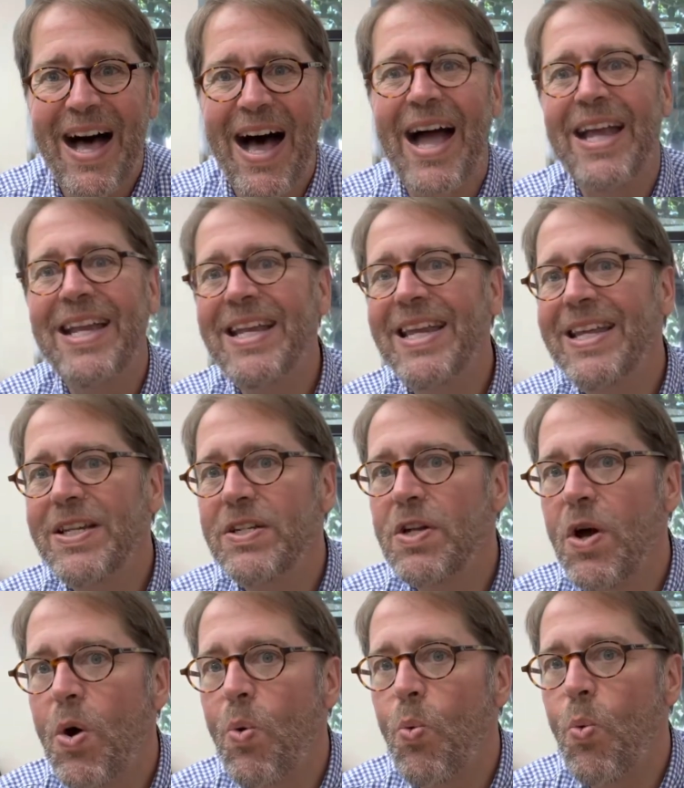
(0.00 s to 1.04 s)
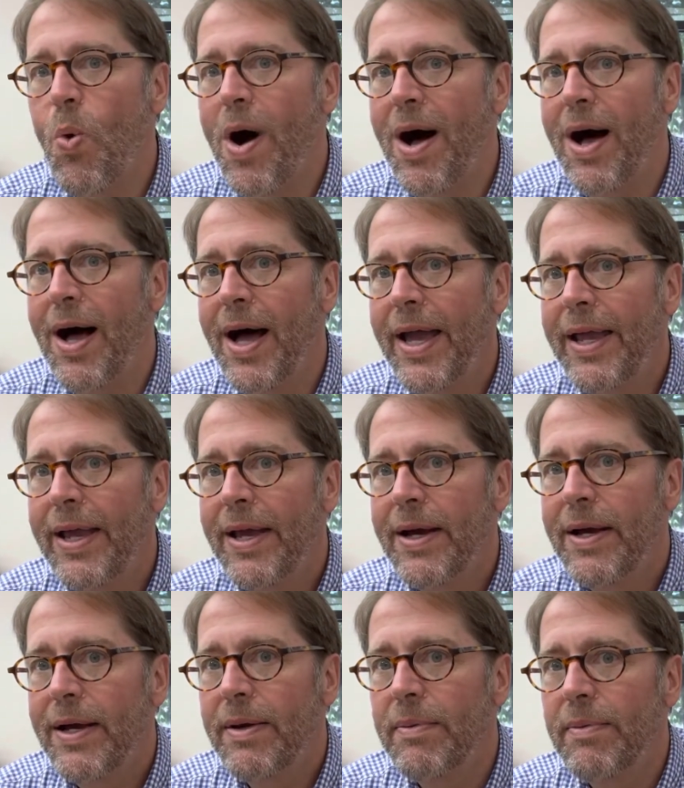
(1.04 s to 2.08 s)
I need to know why
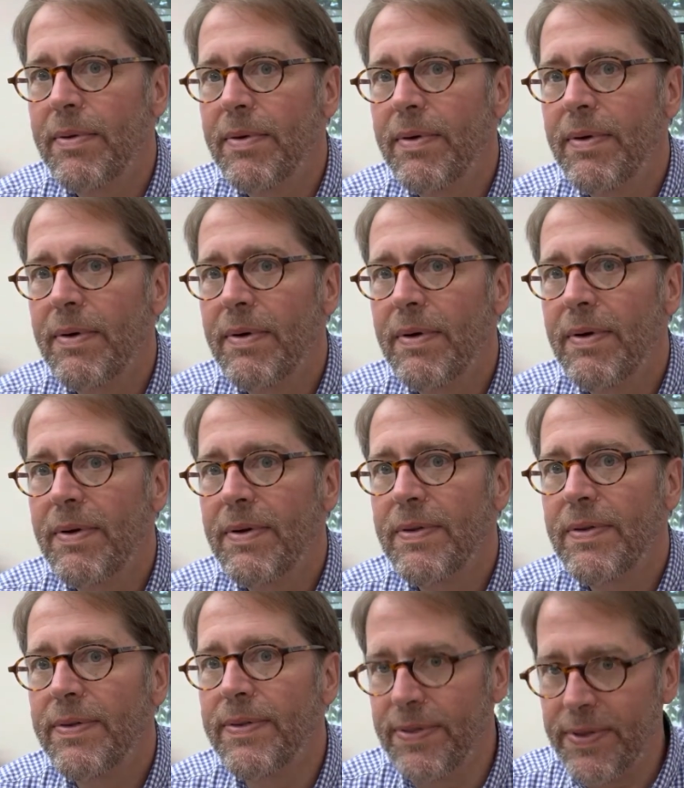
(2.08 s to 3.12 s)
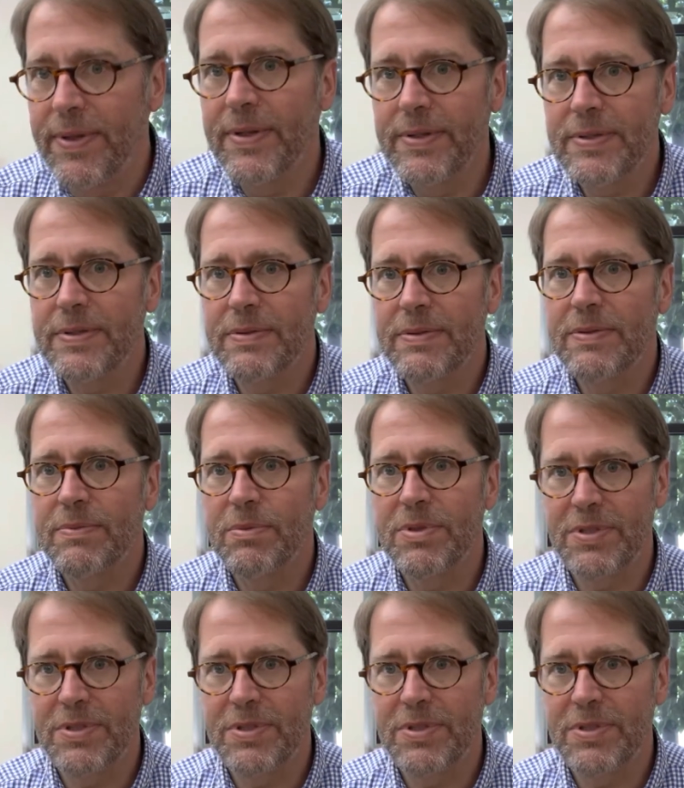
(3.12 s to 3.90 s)
this was